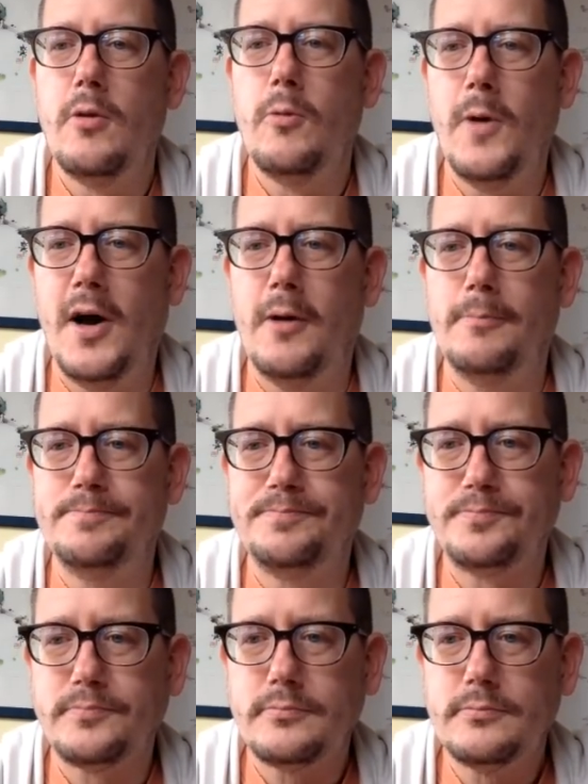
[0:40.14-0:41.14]
Well,
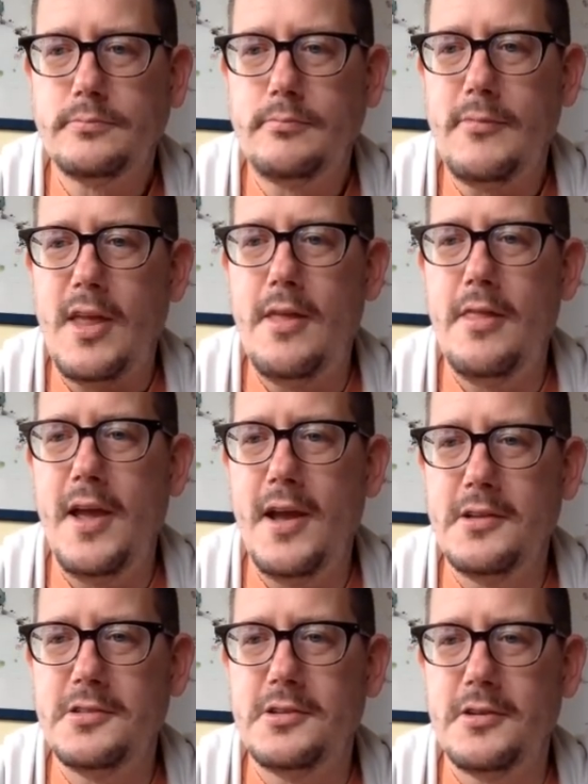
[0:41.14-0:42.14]
the
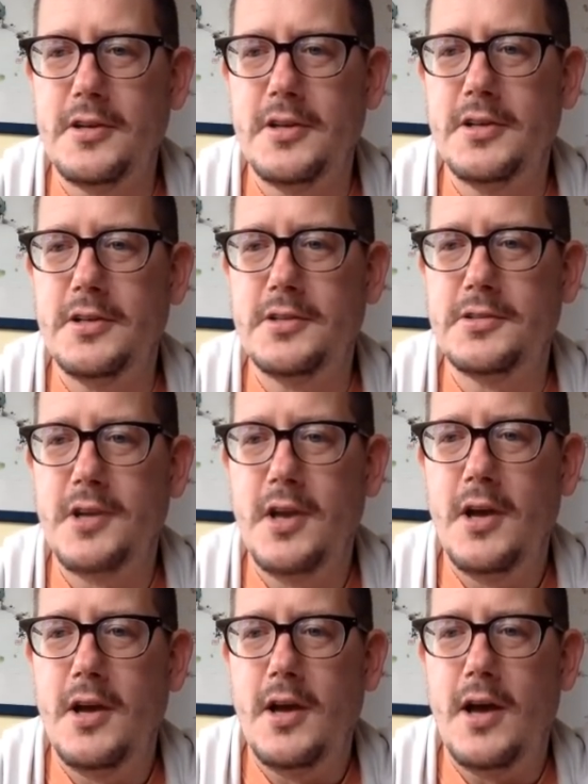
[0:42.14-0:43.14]
answer is
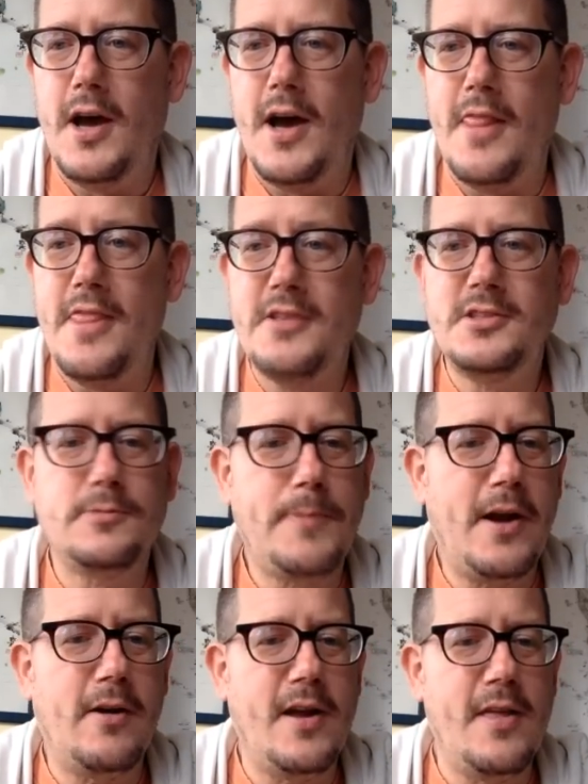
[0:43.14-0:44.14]
this is
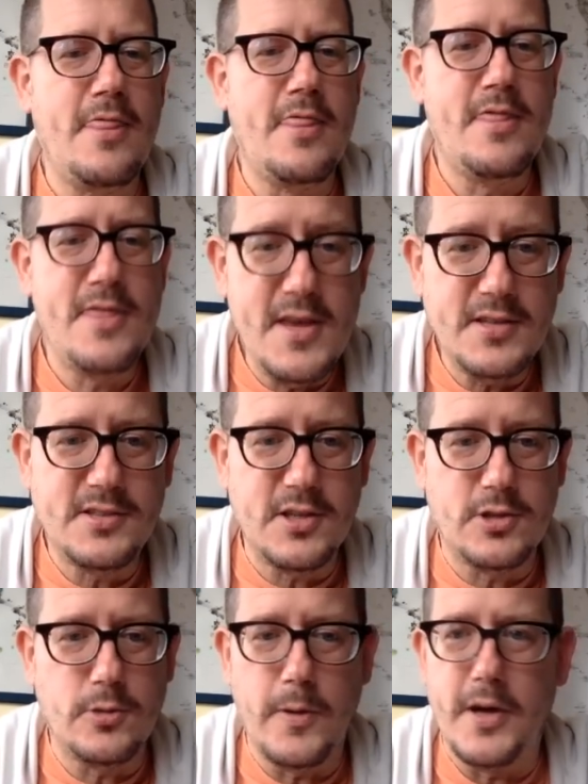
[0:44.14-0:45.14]
better in this
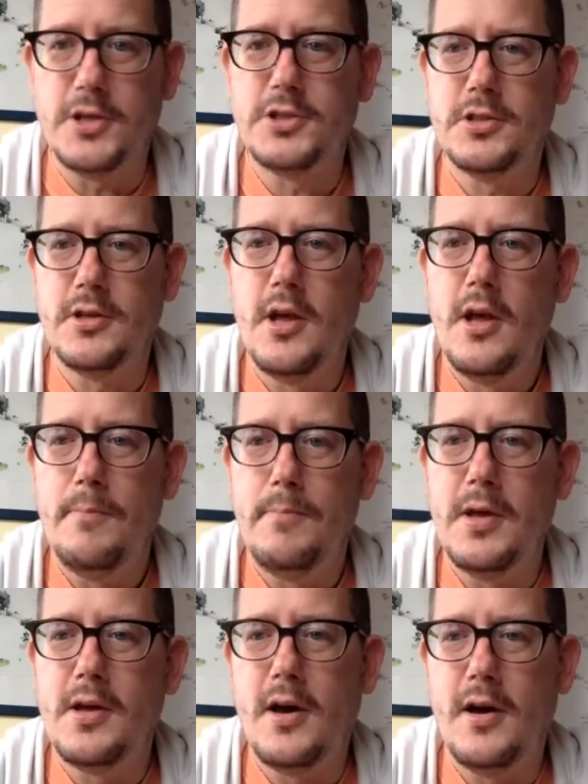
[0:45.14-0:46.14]
situation
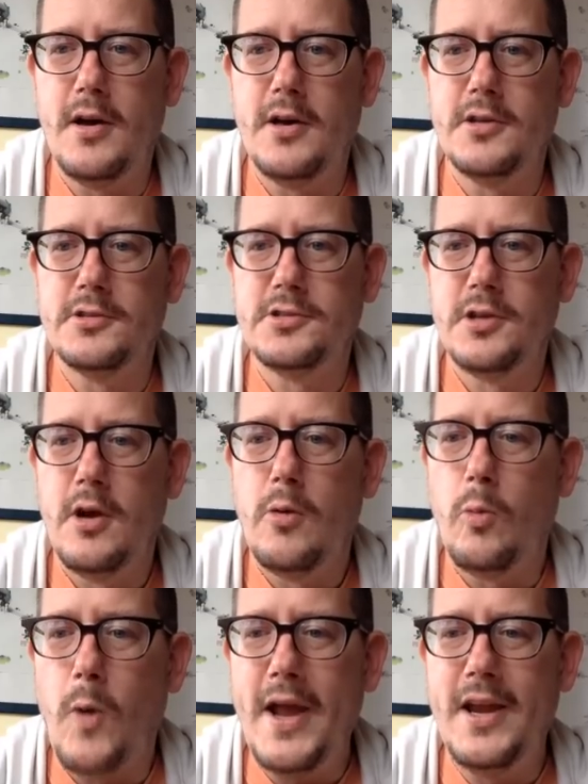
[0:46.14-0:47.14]
because
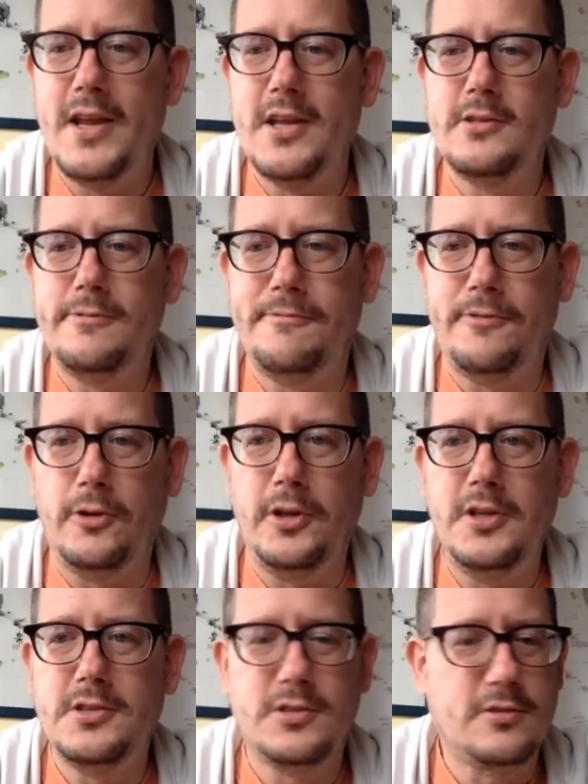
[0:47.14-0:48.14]
white is
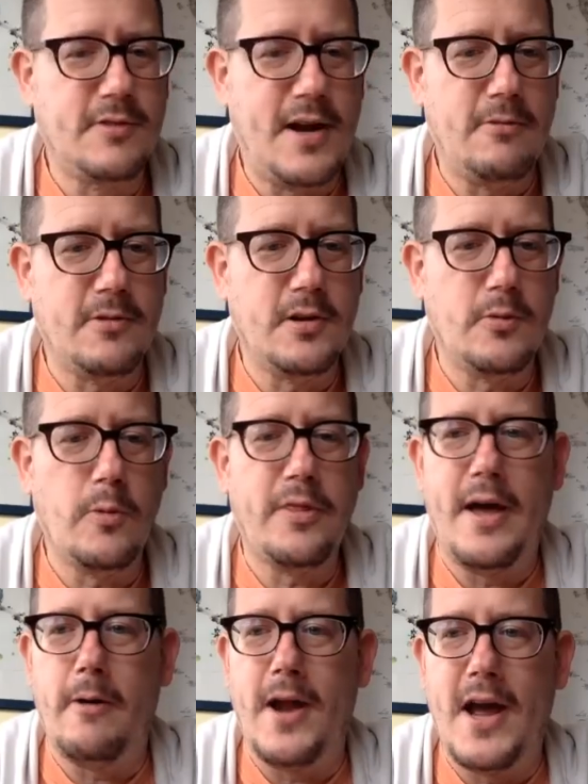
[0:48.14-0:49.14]
fully surrounded
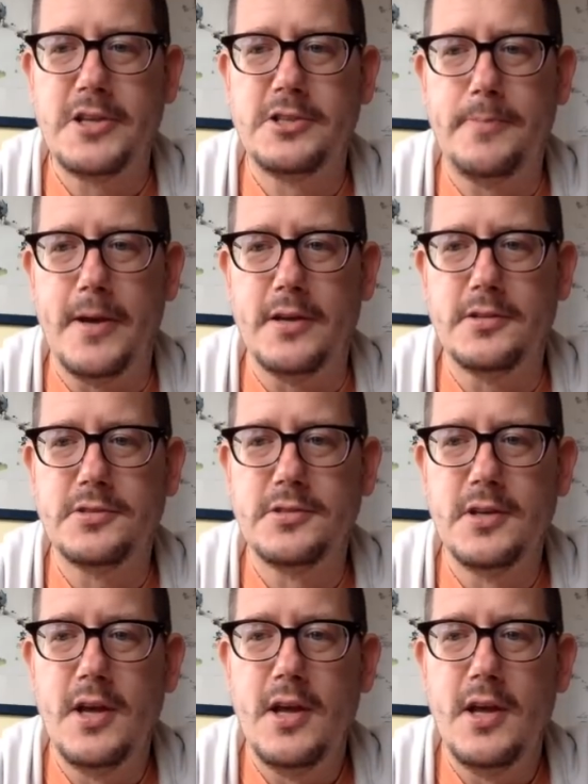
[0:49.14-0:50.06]
without eye space.